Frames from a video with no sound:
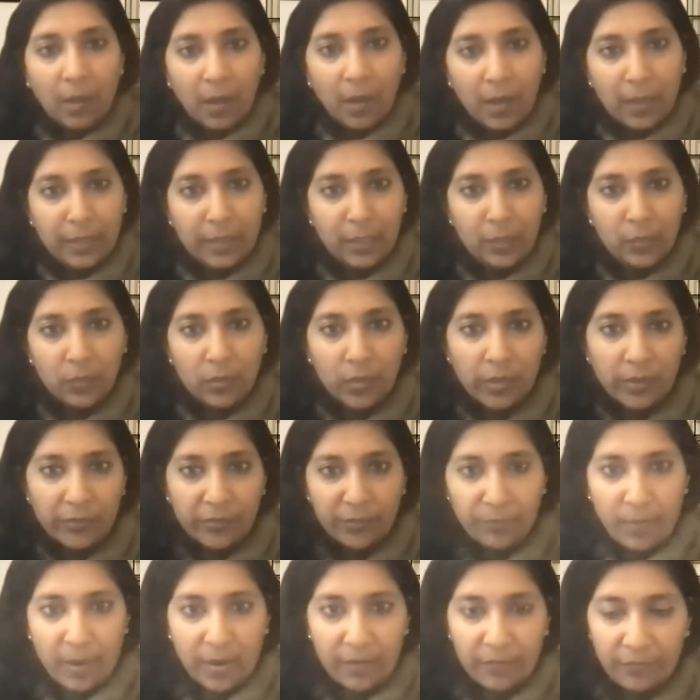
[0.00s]
I need to
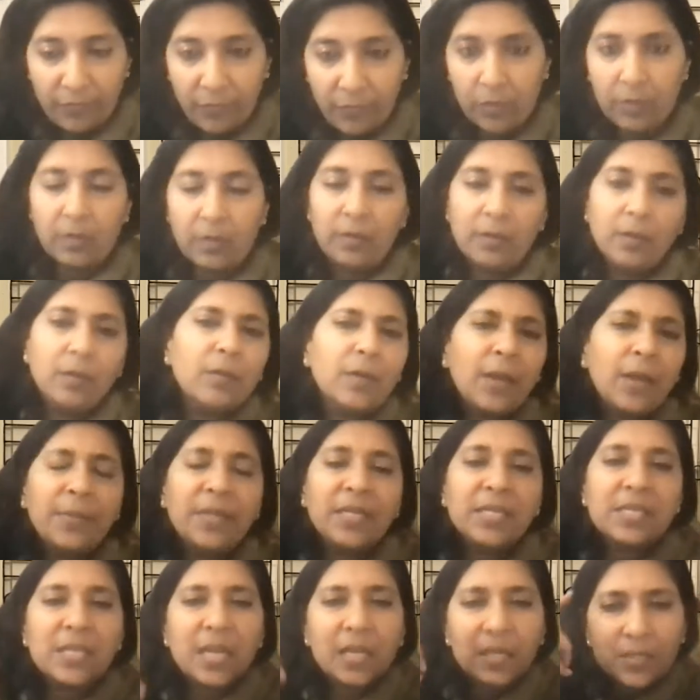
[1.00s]
lift my foot. I
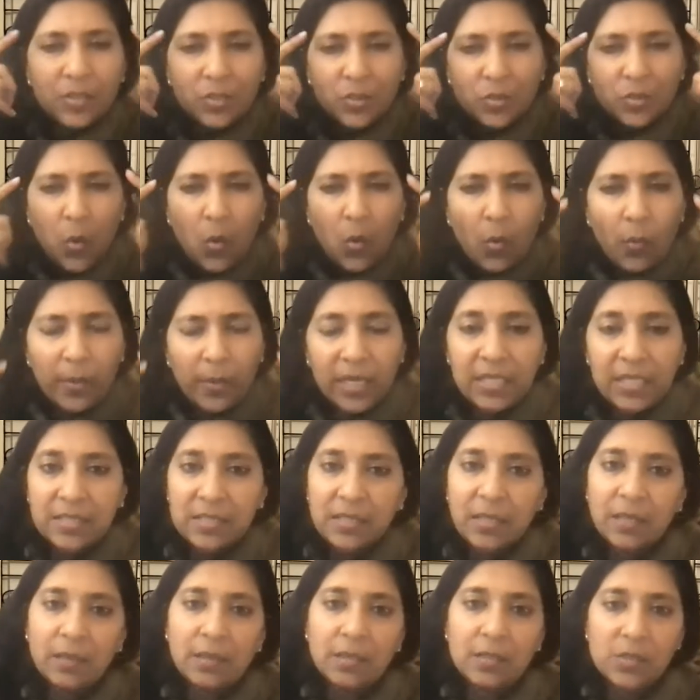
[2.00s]
mean, there's like so many
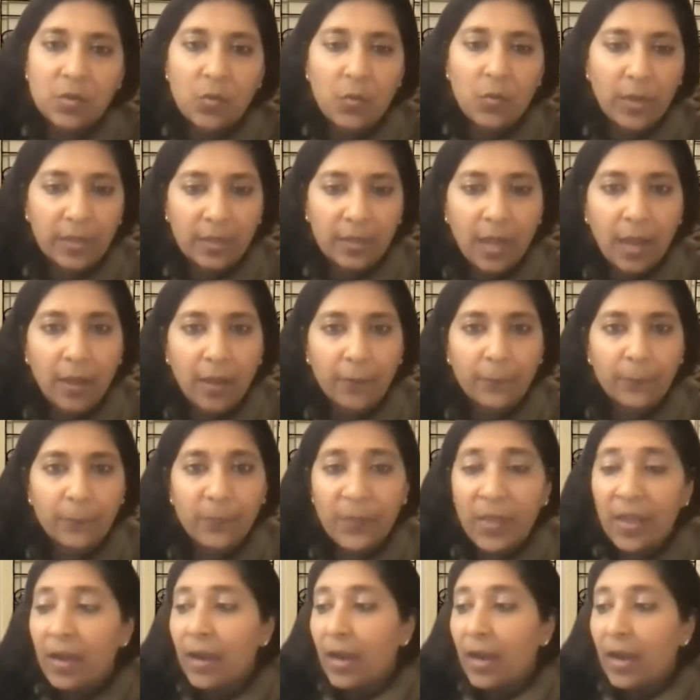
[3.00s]
signals going down.